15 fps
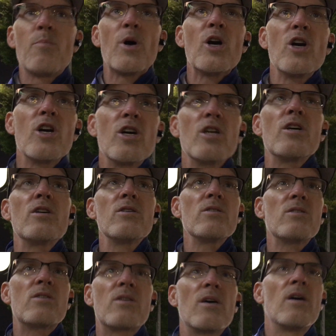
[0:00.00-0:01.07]

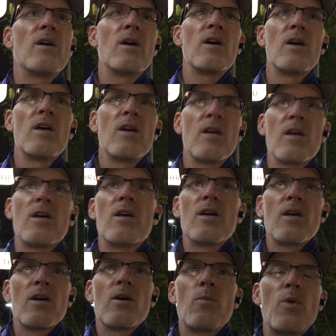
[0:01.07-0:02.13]
burgers
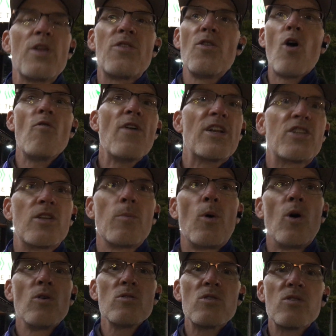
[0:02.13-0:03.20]
with no
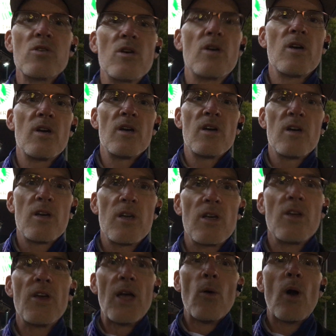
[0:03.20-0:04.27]
vegetables,
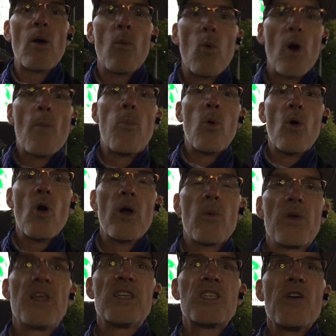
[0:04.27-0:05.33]
you get where I'm
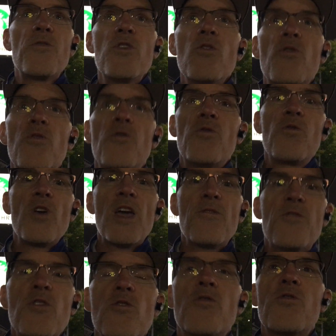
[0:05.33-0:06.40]
going with this.
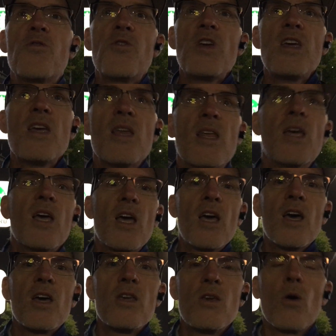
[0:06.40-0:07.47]
If you feed
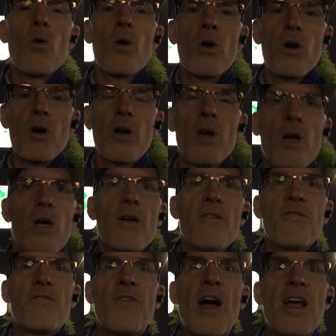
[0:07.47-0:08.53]
your
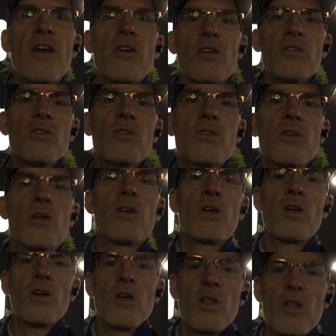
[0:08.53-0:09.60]
fighters
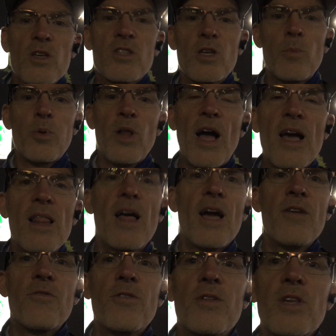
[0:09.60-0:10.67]
the supply
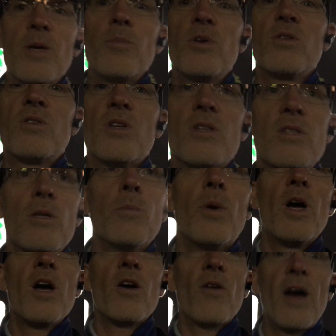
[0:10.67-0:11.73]
line for the immune system,
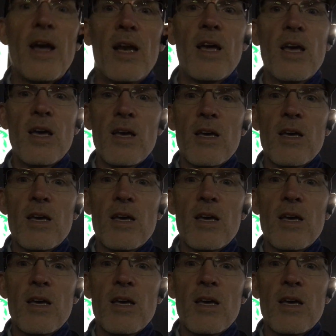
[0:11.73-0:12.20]
right?